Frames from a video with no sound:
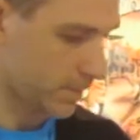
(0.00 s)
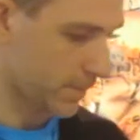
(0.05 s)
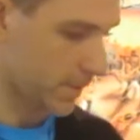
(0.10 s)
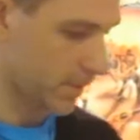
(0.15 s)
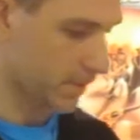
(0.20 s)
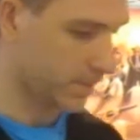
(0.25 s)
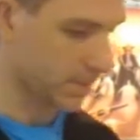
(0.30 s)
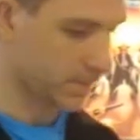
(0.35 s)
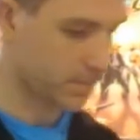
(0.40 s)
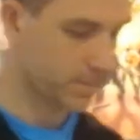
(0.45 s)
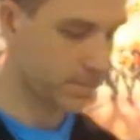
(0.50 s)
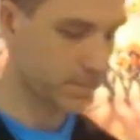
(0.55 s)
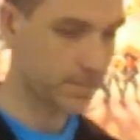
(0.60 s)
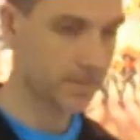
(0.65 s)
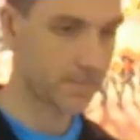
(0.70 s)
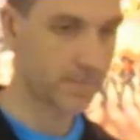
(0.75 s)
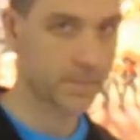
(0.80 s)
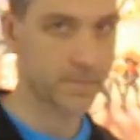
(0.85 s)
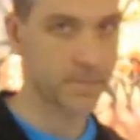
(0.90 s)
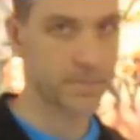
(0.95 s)
Honey,
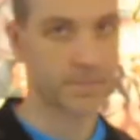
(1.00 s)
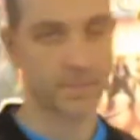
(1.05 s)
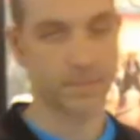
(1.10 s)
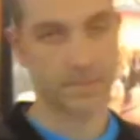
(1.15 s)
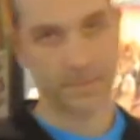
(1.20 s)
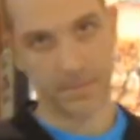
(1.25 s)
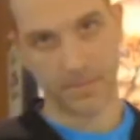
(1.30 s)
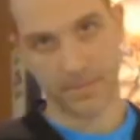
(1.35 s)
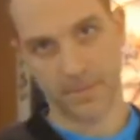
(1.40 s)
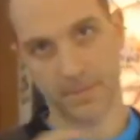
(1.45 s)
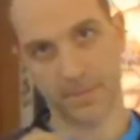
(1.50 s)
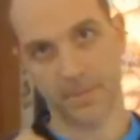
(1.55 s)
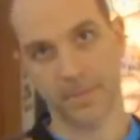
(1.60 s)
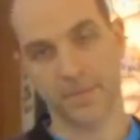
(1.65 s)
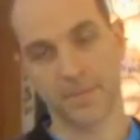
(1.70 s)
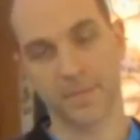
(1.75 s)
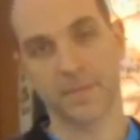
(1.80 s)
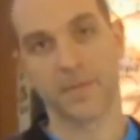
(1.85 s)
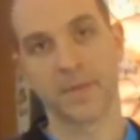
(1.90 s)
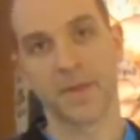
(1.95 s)
just shoot
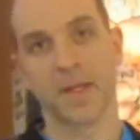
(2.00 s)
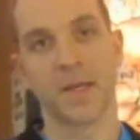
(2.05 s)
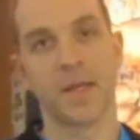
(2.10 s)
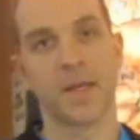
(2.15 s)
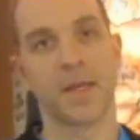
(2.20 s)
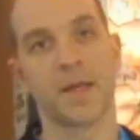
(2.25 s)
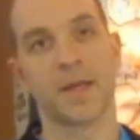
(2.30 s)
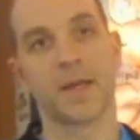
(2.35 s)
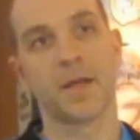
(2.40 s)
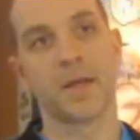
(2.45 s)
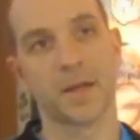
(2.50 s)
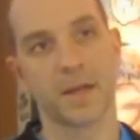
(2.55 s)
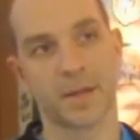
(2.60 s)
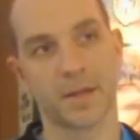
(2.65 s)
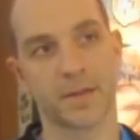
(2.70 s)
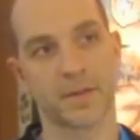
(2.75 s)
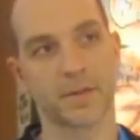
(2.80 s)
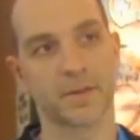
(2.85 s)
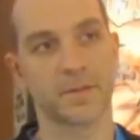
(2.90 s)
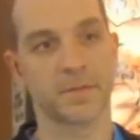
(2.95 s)
anything.
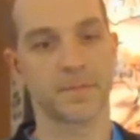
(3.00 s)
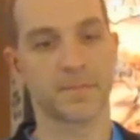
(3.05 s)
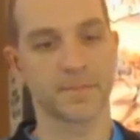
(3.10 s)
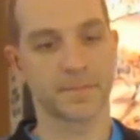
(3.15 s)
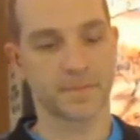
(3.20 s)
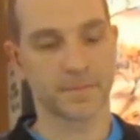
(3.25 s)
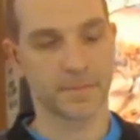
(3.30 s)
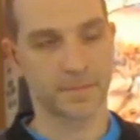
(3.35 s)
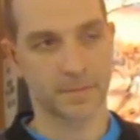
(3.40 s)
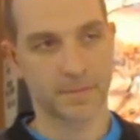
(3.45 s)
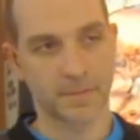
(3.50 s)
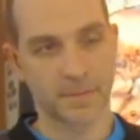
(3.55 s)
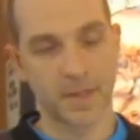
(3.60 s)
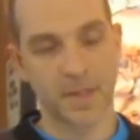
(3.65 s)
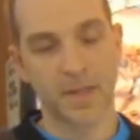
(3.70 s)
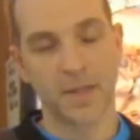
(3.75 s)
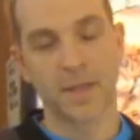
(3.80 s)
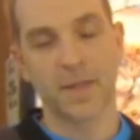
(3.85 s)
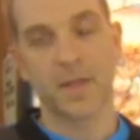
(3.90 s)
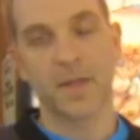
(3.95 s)
Welcome to Cactus
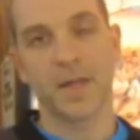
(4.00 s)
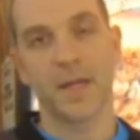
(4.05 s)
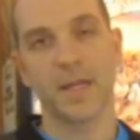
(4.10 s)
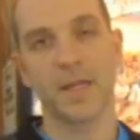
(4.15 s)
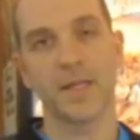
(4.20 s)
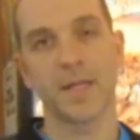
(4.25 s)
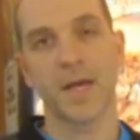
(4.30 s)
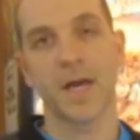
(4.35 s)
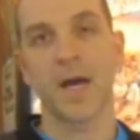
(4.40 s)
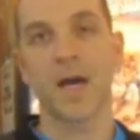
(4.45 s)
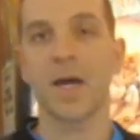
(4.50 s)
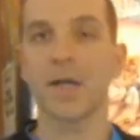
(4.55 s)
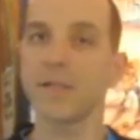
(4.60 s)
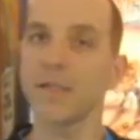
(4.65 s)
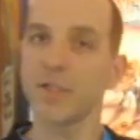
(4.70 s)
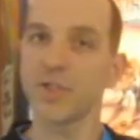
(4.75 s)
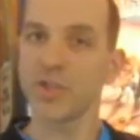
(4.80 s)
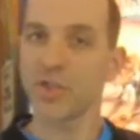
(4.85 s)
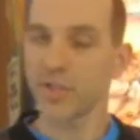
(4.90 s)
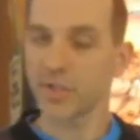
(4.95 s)
Canyon. And
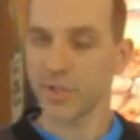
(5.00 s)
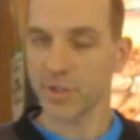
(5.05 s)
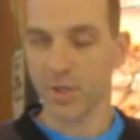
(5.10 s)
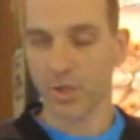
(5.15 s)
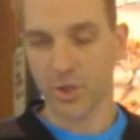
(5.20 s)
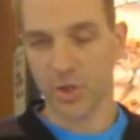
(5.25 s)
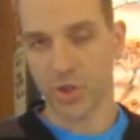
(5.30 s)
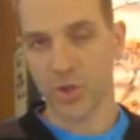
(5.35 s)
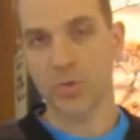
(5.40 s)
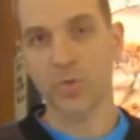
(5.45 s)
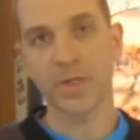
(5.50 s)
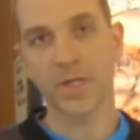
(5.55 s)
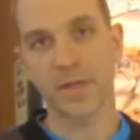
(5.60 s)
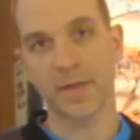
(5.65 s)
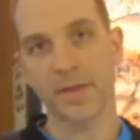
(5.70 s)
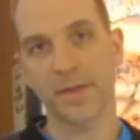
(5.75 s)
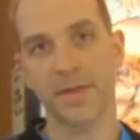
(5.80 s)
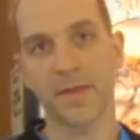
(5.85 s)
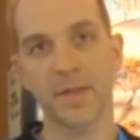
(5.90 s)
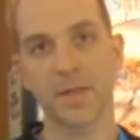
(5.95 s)
honey, just shoot
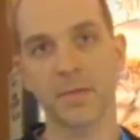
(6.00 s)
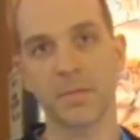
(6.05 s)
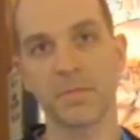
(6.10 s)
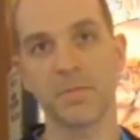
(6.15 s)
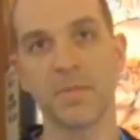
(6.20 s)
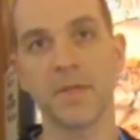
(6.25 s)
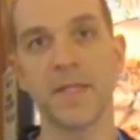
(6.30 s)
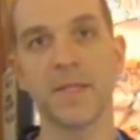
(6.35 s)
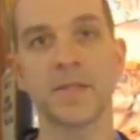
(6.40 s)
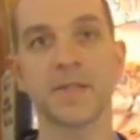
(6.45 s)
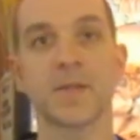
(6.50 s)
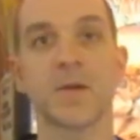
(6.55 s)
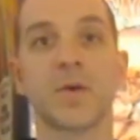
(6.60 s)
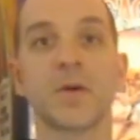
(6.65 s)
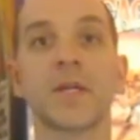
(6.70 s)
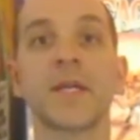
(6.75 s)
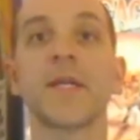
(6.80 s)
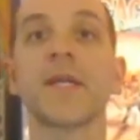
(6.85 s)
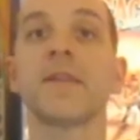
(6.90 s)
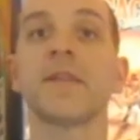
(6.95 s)
anything means,
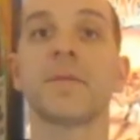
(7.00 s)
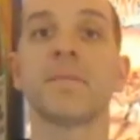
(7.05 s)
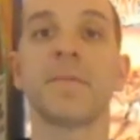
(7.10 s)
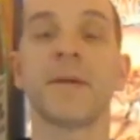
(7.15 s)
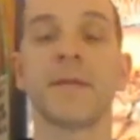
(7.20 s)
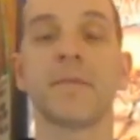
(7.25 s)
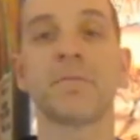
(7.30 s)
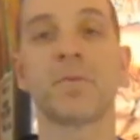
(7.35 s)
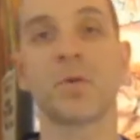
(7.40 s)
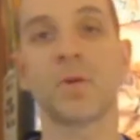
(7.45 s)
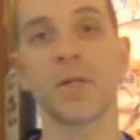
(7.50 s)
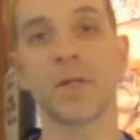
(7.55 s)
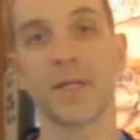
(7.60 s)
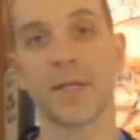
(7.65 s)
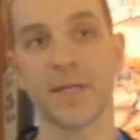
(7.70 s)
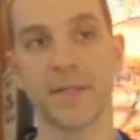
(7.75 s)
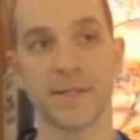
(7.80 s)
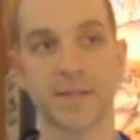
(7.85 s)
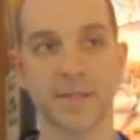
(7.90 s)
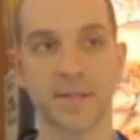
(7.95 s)
okay, the pinball
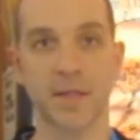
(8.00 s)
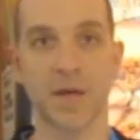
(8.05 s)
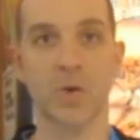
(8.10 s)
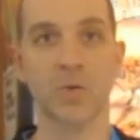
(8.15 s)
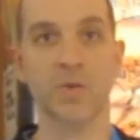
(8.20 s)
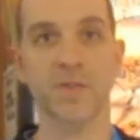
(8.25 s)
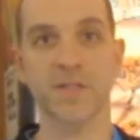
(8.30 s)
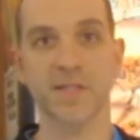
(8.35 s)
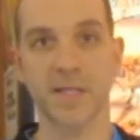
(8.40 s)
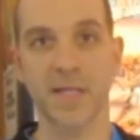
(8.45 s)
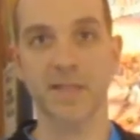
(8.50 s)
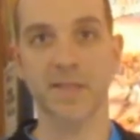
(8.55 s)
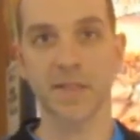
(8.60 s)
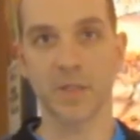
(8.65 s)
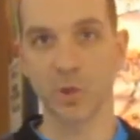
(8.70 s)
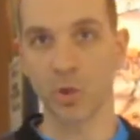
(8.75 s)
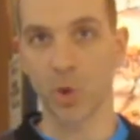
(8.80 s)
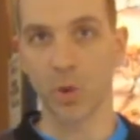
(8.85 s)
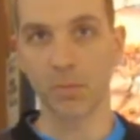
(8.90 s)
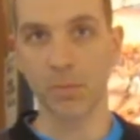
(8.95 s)
is now set
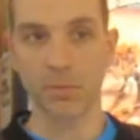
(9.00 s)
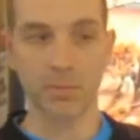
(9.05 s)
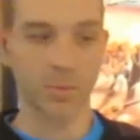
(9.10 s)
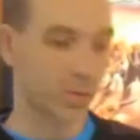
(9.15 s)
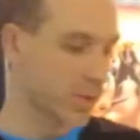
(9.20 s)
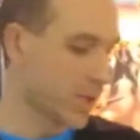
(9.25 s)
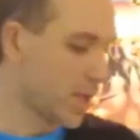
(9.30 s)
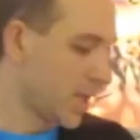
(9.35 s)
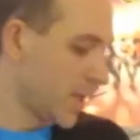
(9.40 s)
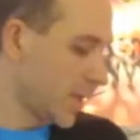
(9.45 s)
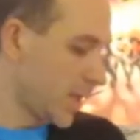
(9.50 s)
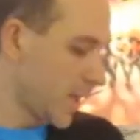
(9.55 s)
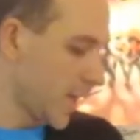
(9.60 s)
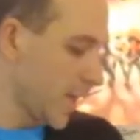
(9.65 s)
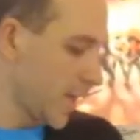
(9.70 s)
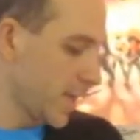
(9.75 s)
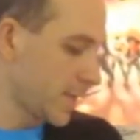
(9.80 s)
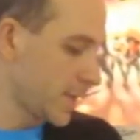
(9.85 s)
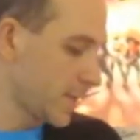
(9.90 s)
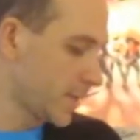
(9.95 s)
in normal mode
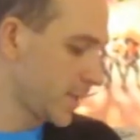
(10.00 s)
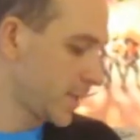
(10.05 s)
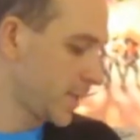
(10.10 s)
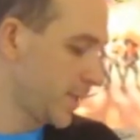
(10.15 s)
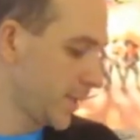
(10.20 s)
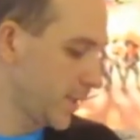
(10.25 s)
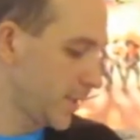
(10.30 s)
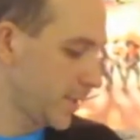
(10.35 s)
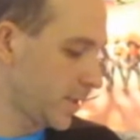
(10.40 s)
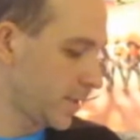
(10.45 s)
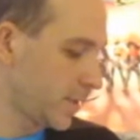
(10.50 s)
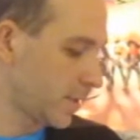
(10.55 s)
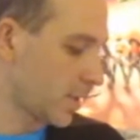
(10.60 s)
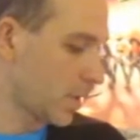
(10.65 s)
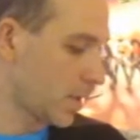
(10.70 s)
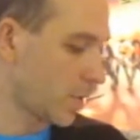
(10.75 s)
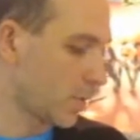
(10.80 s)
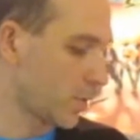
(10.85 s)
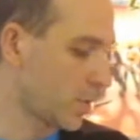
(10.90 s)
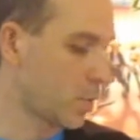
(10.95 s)
and he
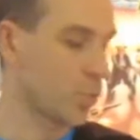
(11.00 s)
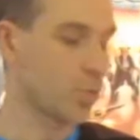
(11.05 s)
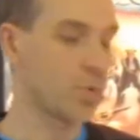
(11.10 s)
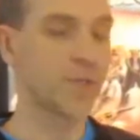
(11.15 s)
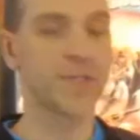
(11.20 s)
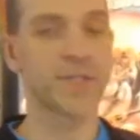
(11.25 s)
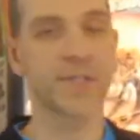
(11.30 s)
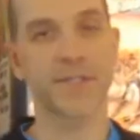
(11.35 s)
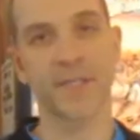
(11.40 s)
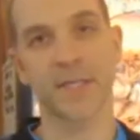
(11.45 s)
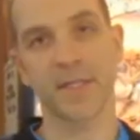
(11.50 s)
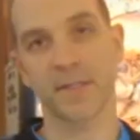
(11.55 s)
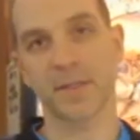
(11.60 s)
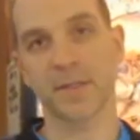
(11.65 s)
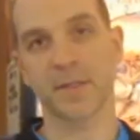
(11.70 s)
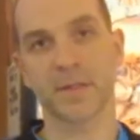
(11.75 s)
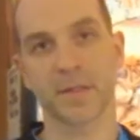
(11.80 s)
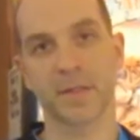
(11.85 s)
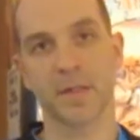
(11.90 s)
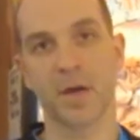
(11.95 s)
now
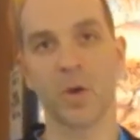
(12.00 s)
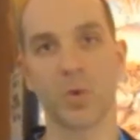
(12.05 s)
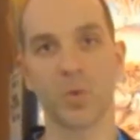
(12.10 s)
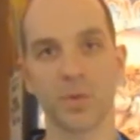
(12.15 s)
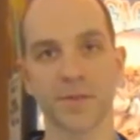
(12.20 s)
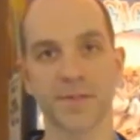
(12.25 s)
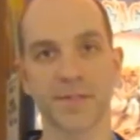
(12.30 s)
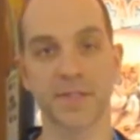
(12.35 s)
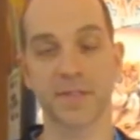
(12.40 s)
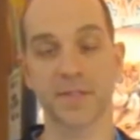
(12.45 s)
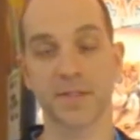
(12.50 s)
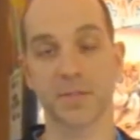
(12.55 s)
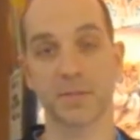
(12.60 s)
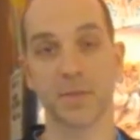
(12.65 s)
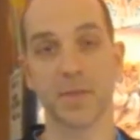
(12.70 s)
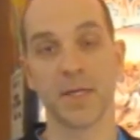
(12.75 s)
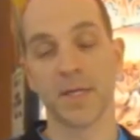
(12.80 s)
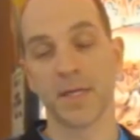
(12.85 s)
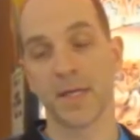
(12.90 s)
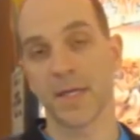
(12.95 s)
resetted the whole system.
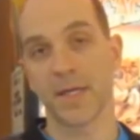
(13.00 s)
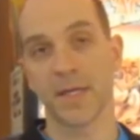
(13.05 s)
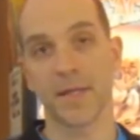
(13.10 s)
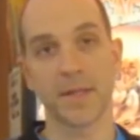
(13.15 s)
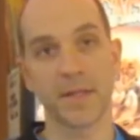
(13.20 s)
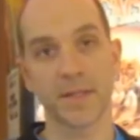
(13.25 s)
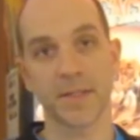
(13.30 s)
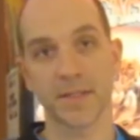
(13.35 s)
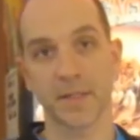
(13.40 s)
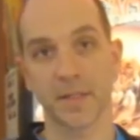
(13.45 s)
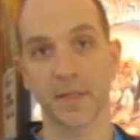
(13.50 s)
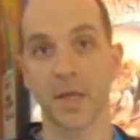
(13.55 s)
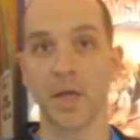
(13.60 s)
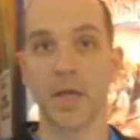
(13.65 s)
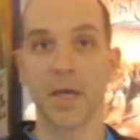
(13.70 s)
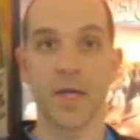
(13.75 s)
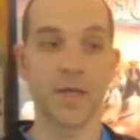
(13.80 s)
And that's it.